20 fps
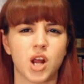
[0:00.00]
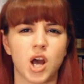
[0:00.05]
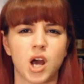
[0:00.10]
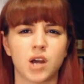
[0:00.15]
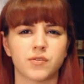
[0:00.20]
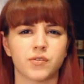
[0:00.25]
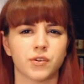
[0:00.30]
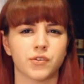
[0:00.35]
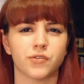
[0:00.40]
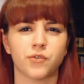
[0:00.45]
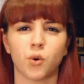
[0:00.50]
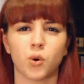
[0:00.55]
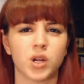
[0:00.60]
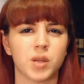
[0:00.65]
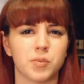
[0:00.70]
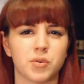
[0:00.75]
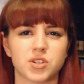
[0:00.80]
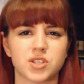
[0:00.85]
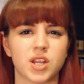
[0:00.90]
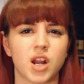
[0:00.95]
off or
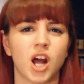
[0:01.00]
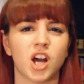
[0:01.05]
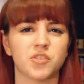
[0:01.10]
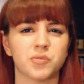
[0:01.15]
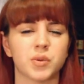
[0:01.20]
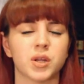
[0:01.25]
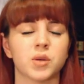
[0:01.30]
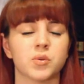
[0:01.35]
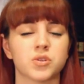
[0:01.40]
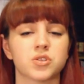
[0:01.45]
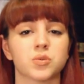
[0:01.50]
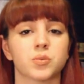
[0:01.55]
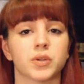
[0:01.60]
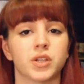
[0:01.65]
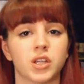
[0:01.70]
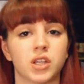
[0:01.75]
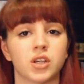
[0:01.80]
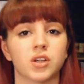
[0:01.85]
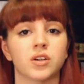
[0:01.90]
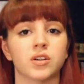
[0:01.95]
40% off, but it was a
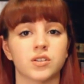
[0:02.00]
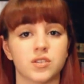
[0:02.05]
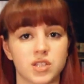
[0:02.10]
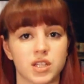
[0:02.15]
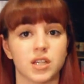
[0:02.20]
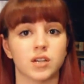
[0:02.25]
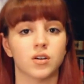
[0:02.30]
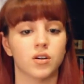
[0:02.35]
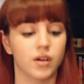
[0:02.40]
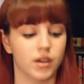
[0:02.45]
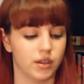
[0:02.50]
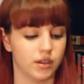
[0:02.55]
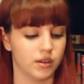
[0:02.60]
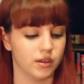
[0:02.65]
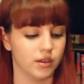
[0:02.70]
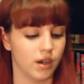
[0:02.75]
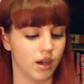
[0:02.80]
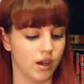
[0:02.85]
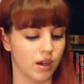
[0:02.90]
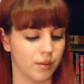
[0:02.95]
really good deal, and
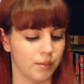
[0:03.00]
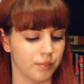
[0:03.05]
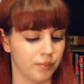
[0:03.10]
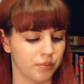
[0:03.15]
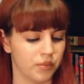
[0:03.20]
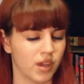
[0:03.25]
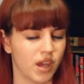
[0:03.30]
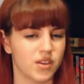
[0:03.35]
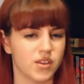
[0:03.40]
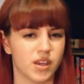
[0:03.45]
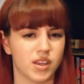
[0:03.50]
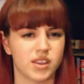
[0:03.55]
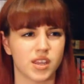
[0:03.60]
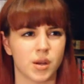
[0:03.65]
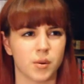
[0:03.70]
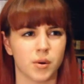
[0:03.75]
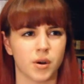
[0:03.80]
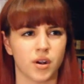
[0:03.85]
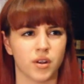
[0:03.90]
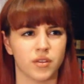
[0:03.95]
I think they
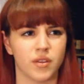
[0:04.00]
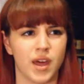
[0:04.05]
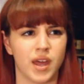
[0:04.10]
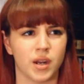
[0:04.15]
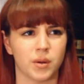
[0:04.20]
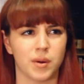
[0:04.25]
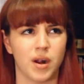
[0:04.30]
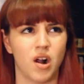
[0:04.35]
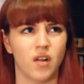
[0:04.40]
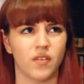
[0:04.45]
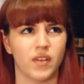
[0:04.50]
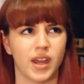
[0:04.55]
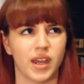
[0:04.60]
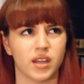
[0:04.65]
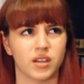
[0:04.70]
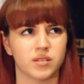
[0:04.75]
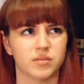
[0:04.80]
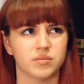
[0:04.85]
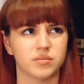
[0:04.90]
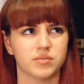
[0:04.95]
were then around like
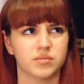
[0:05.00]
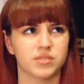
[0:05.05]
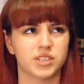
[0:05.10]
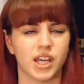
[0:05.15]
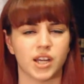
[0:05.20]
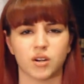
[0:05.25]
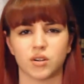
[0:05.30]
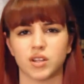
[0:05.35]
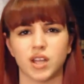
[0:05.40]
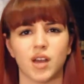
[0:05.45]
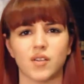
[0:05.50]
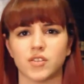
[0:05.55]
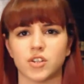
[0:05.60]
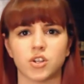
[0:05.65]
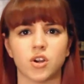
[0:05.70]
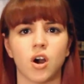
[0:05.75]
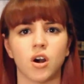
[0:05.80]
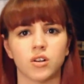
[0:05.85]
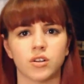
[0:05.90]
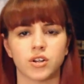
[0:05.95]
$10 or
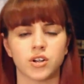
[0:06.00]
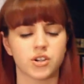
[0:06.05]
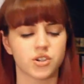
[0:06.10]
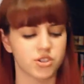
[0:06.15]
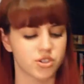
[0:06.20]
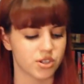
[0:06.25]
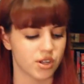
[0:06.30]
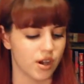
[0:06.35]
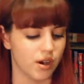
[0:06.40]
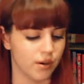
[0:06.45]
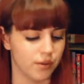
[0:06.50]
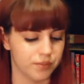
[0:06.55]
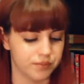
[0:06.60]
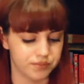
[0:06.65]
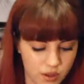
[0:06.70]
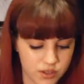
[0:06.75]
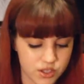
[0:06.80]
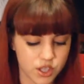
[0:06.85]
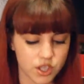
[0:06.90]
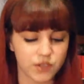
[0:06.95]
$11.
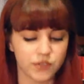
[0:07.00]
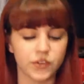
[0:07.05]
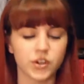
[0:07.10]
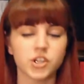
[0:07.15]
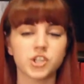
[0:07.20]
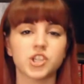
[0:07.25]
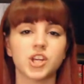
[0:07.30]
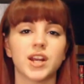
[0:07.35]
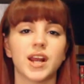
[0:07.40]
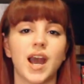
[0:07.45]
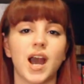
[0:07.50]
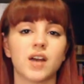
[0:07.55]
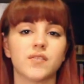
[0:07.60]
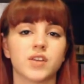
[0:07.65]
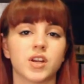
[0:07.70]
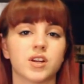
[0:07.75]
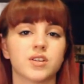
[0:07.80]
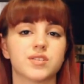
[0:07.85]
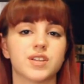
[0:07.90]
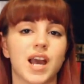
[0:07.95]
So the first shade I have
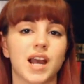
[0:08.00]
here is